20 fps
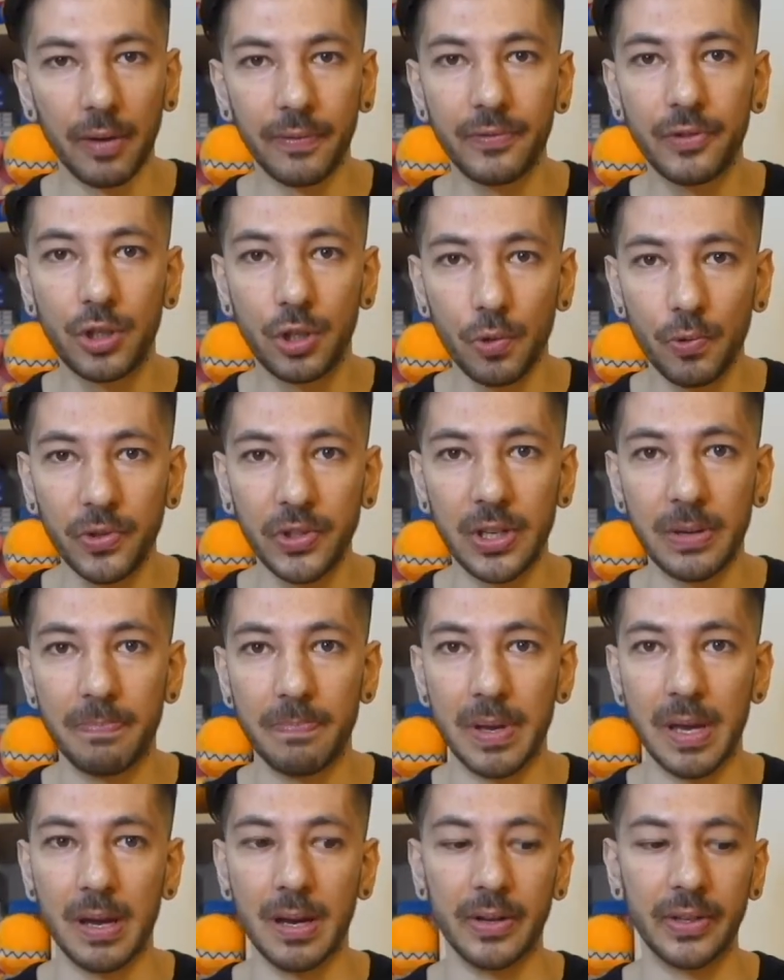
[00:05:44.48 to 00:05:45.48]
juicy
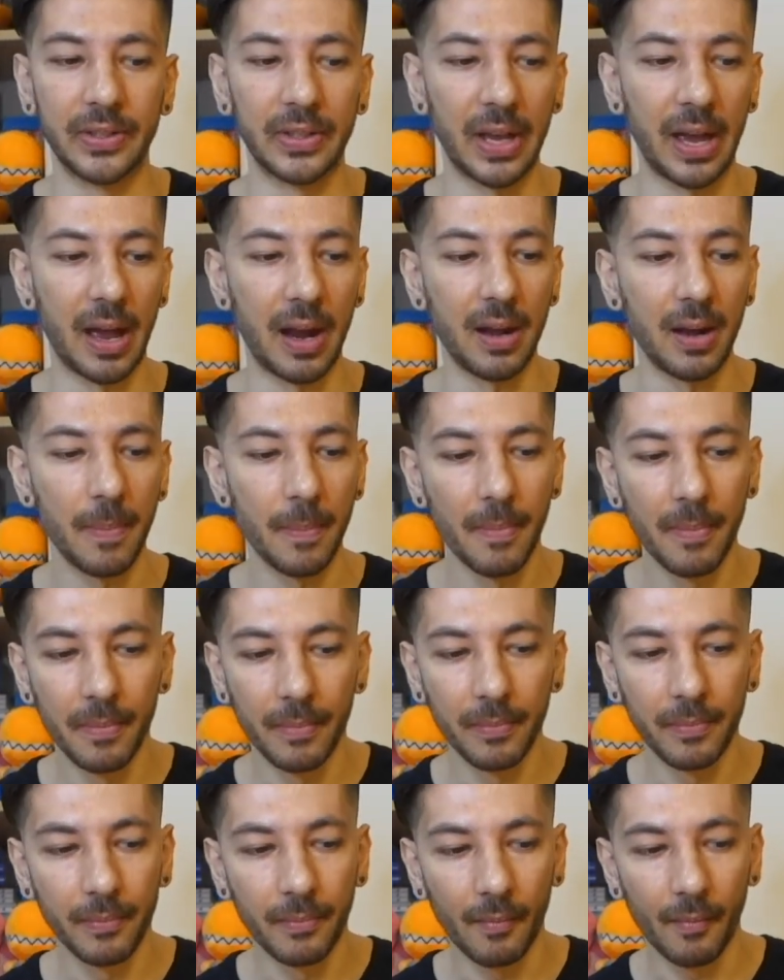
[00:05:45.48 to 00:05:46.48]
beers, and
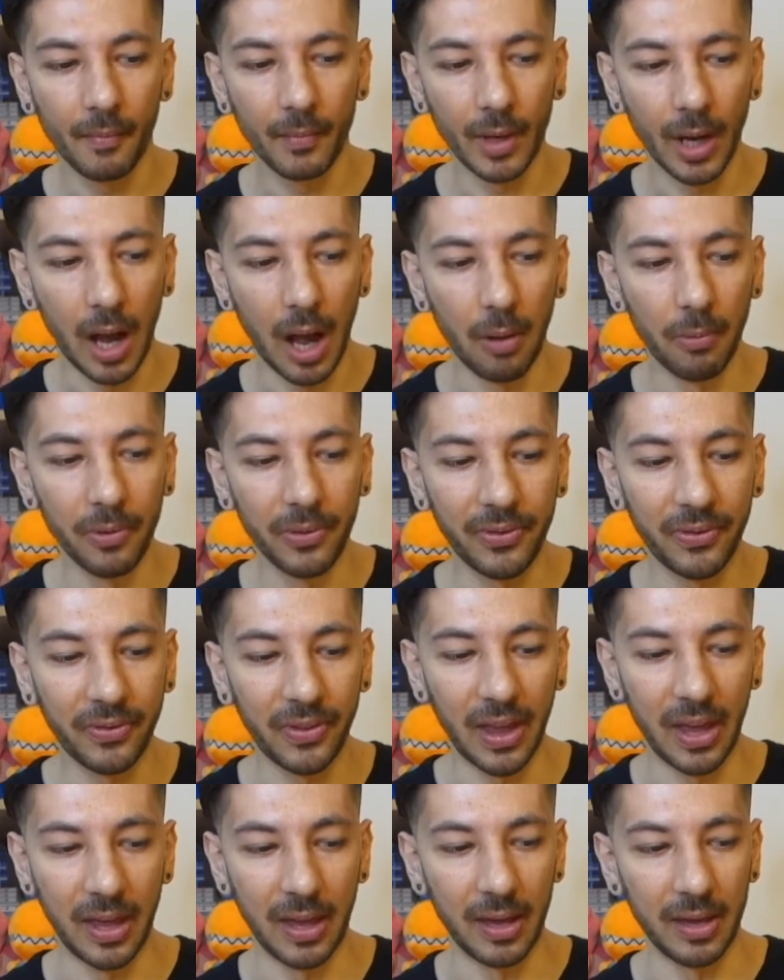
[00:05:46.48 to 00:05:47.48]
I will
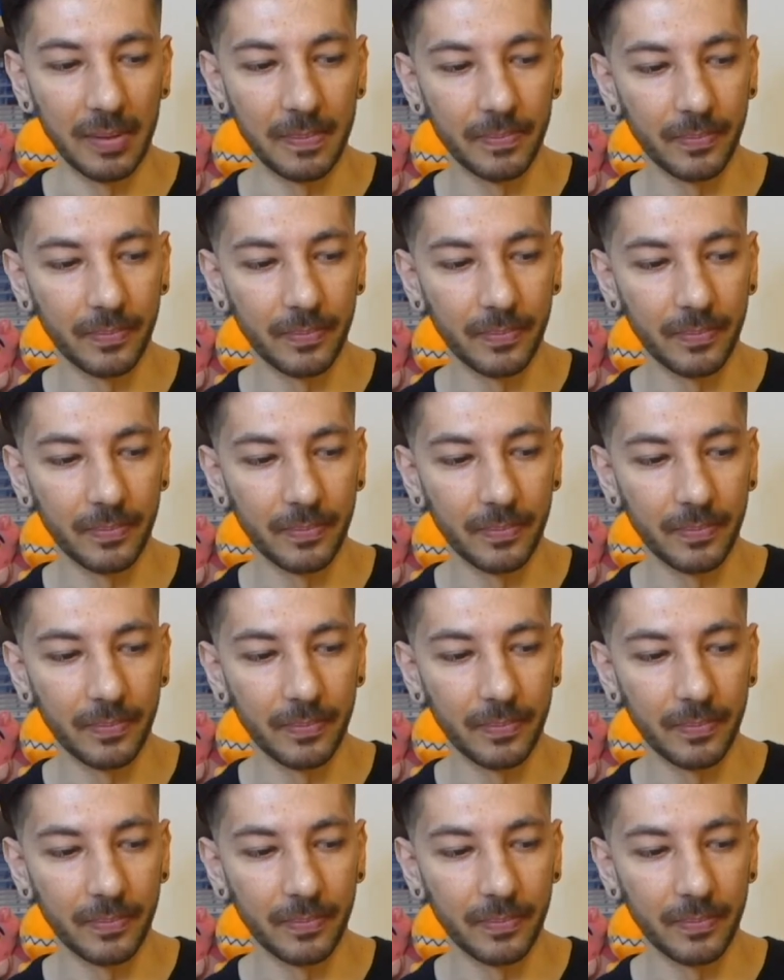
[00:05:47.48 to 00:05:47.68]
say